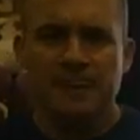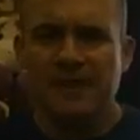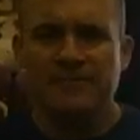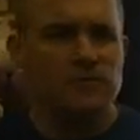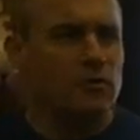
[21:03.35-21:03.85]

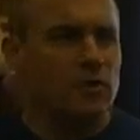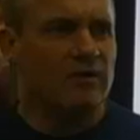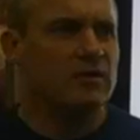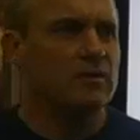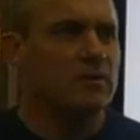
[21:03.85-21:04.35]
If you
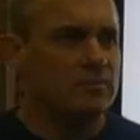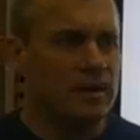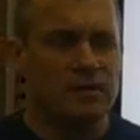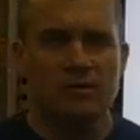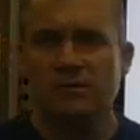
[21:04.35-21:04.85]
a
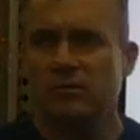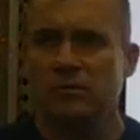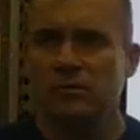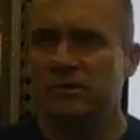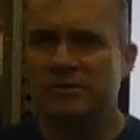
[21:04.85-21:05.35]
competitor
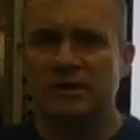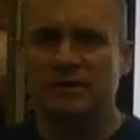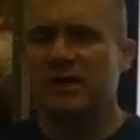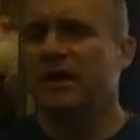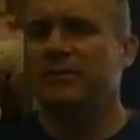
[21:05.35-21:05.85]
who is 10
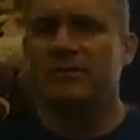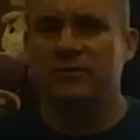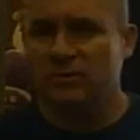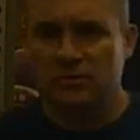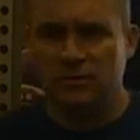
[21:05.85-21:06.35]
times
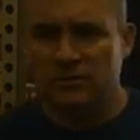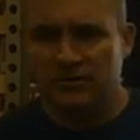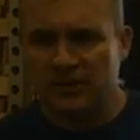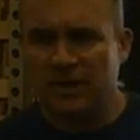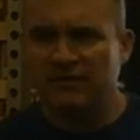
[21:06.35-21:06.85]
the
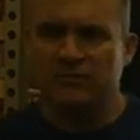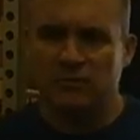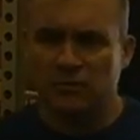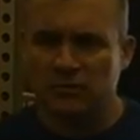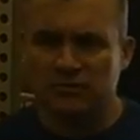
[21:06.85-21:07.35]
size of
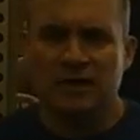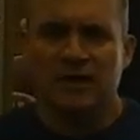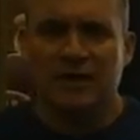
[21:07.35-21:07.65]
yours